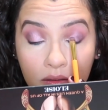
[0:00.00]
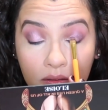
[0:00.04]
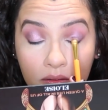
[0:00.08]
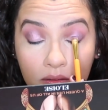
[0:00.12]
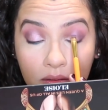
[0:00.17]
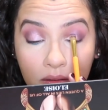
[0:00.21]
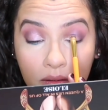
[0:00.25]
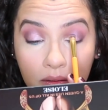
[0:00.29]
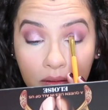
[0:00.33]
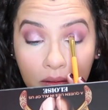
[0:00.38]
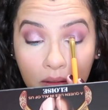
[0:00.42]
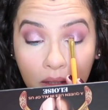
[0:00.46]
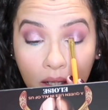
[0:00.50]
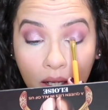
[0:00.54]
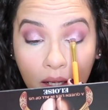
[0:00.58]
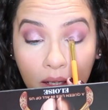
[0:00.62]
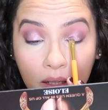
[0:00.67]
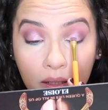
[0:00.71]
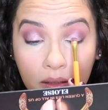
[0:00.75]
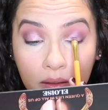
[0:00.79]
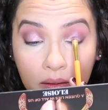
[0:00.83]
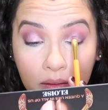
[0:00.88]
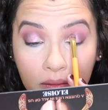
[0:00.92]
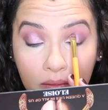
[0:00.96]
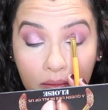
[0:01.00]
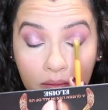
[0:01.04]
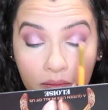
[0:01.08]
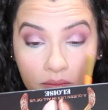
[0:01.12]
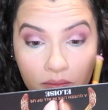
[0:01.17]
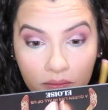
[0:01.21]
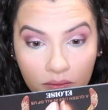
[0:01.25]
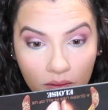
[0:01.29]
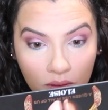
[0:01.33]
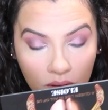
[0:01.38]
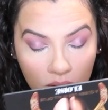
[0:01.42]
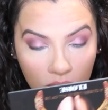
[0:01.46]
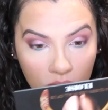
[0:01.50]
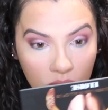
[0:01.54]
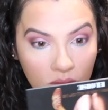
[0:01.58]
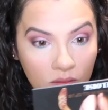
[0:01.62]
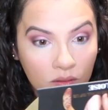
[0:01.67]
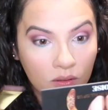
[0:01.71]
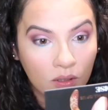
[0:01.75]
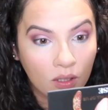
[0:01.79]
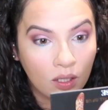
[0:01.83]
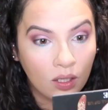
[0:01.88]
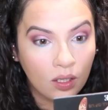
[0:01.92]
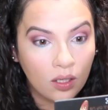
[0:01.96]
There's a lot of
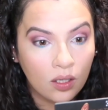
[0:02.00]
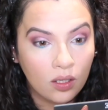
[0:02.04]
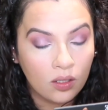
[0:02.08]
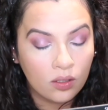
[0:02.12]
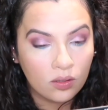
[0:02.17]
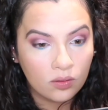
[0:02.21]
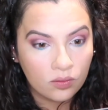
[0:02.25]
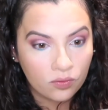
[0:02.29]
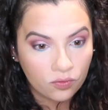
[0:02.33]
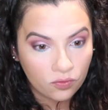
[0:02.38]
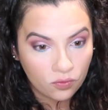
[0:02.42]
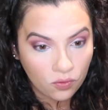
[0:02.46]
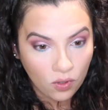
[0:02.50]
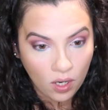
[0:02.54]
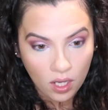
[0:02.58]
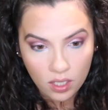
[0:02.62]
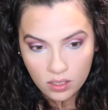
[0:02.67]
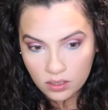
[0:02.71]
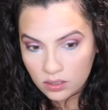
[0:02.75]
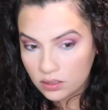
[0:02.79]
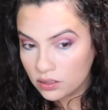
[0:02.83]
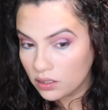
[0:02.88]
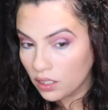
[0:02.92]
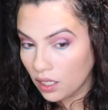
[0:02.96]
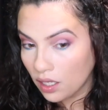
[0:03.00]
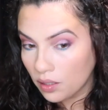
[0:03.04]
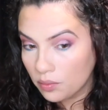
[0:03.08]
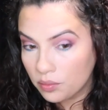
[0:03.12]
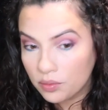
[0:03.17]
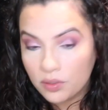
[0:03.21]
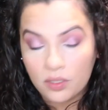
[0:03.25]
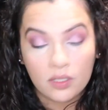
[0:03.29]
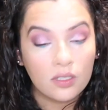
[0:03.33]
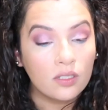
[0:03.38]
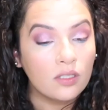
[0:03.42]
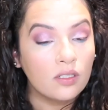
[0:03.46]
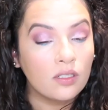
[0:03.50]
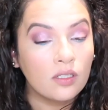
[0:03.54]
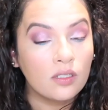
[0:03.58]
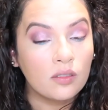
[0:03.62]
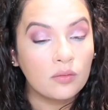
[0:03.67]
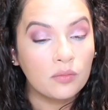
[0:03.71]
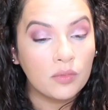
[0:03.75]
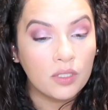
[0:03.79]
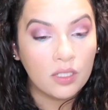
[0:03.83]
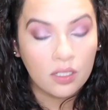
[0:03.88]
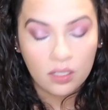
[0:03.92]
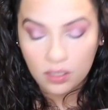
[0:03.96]
frost happening
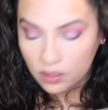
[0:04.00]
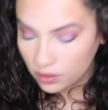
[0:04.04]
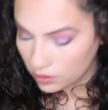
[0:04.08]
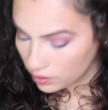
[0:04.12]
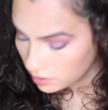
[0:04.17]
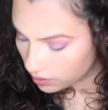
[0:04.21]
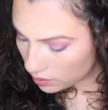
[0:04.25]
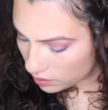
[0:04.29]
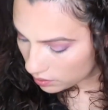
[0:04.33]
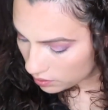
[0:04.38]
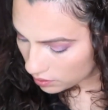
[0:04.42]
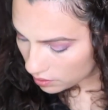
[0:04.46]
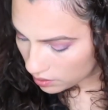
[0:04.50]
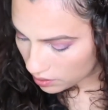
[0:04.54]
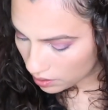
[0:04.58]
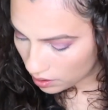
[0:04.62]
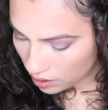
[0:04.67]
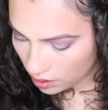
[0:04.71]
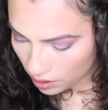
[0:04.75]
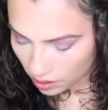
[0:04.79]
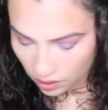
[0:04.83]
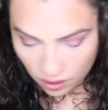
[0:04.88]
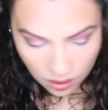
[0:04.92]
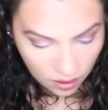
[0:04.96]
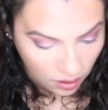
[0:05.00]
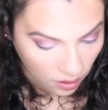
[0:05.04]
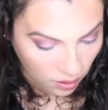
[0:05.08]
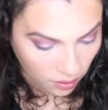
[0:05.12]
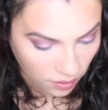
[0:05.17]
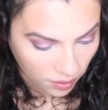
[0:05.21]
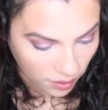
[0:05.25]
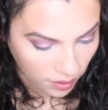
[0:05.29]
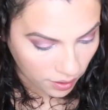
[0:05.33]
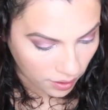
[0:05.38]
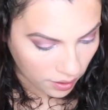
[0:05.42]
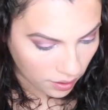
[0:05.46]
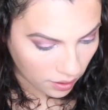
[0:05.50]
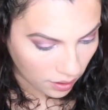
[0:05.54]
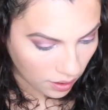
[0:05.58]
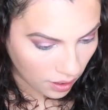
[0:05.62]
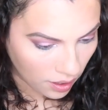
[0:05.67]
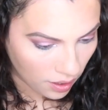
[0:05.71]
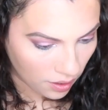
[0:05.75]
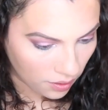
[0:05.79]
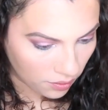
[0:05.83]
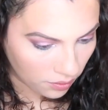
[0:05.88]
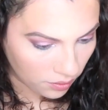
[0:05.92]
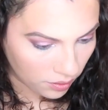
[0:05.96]
on the eyelids. Alright,
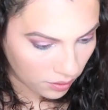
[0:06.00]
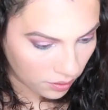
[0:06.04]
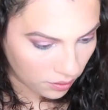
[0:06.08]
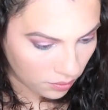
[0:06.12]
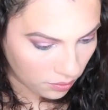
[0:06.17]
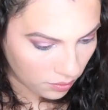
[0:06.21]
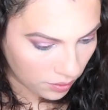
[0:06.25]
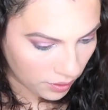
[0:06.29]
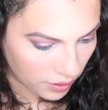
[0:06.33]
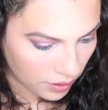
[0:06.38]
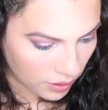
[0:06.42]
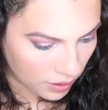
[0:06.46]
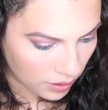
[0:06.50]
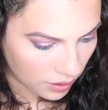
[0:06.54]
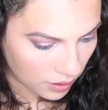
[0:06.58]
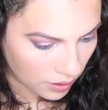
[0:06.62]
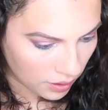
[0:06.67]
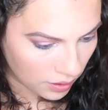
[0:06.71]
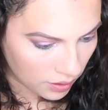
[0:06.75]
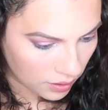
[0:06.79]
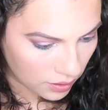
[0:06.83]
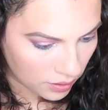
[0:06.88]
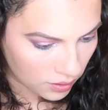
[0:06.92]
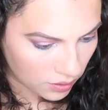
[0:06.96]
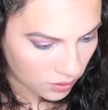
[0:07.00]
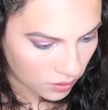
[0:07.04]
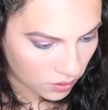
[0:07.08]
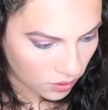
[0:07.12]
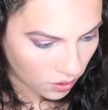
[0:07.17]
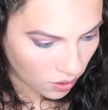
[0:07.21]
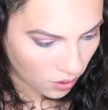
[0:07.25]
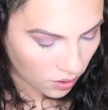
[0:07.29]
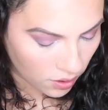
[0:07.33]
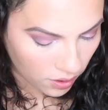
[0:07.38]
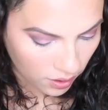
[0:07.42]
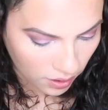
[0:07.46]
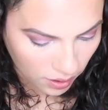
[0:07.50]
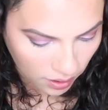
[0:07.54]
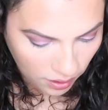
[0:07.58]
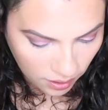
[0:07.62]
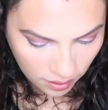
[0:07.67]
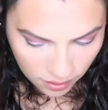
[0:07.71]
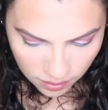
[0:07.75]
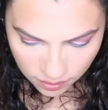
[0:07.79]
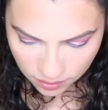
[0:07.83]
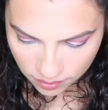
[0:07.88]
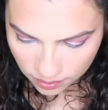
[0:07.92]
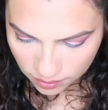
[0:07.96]
how could we
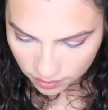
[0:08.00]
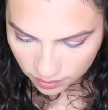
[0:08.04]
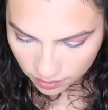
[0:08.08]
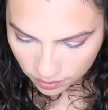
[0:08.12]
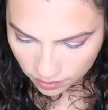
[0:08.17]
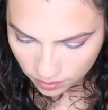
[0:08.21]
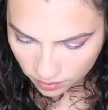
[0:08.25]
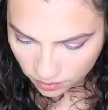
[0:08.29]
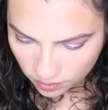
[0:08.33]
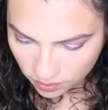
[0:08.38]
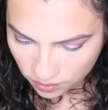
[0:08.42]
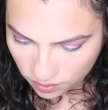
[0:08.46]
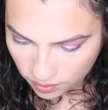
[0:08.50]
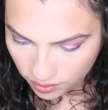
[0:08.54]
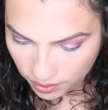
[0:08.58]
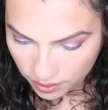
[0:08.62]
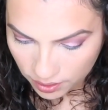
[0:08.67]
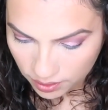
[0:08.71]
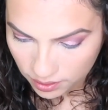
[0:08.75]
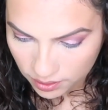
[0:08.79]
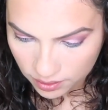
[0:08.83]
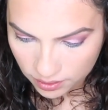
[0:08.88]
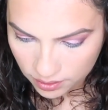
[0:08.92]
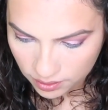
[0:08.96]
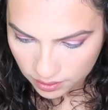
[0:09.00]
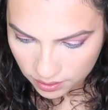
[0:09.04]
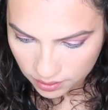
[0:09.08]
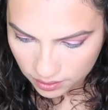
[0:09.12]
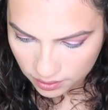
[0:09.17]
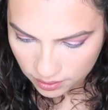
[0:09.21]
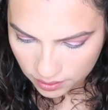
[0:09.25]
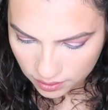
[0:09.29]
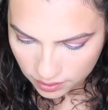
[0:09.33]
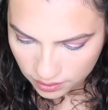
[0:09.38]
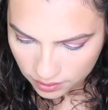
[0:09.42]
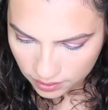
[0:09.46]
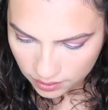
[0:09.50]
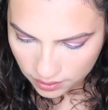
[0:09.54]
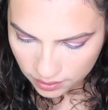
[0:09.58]
darken the crease?